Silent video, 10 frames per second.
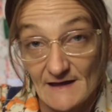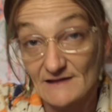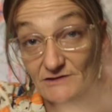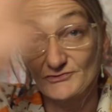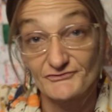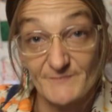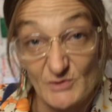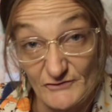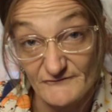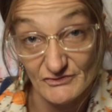Hello
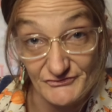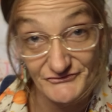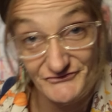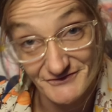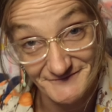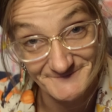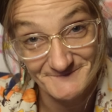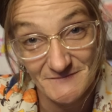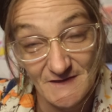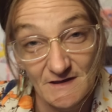Spooniverse.
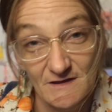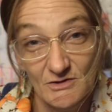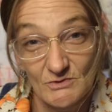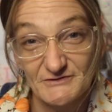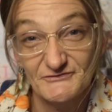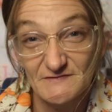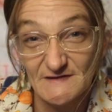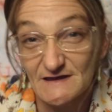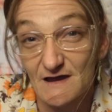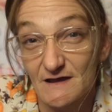
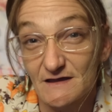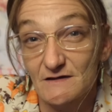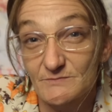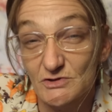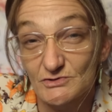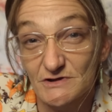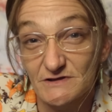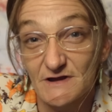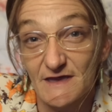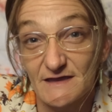Recently I
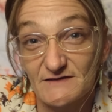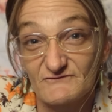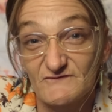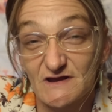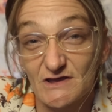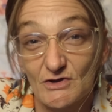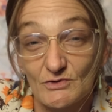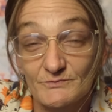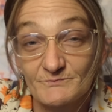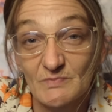uploaded a
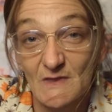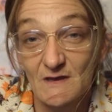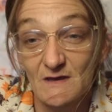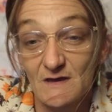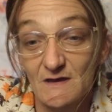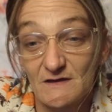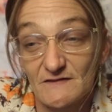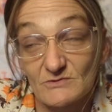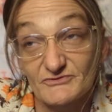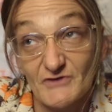video
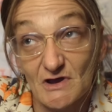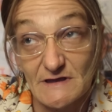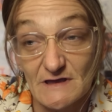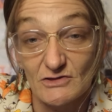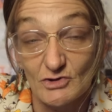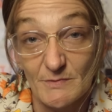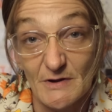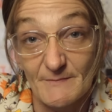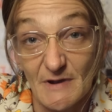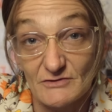that was talking a little
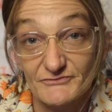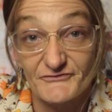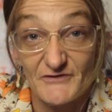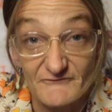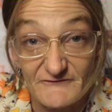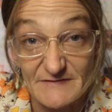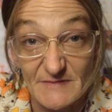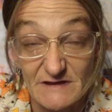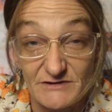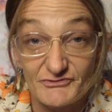bit about
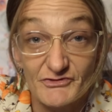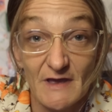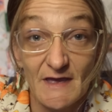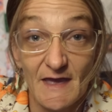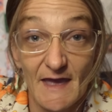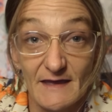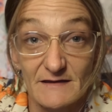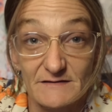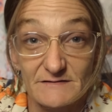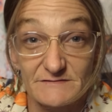self-image
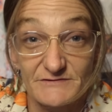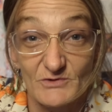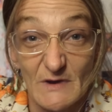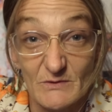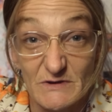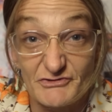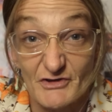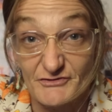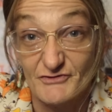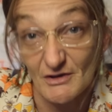and the way we
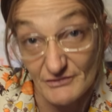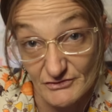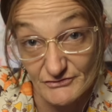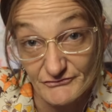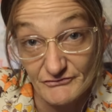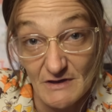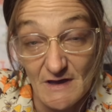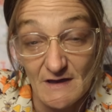judge others.